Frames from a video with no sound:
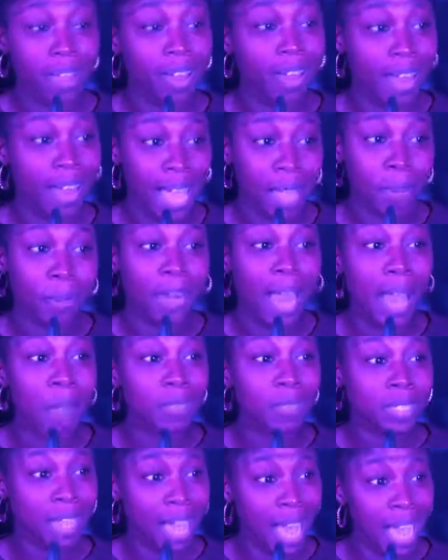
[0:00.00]
Like when I
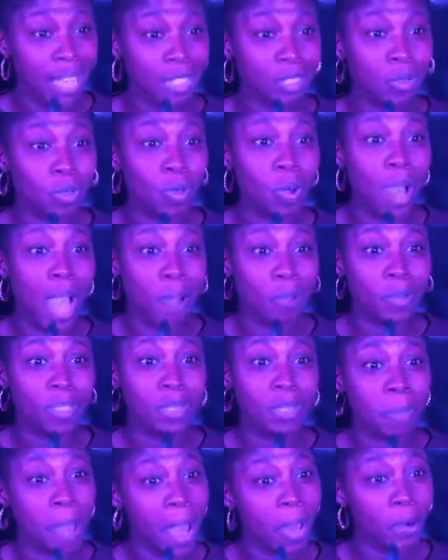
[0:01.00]
was in high school, I was
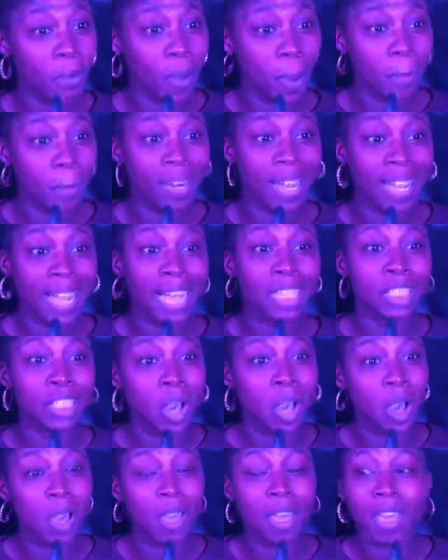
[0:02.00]
a battle rapper. Like I taught.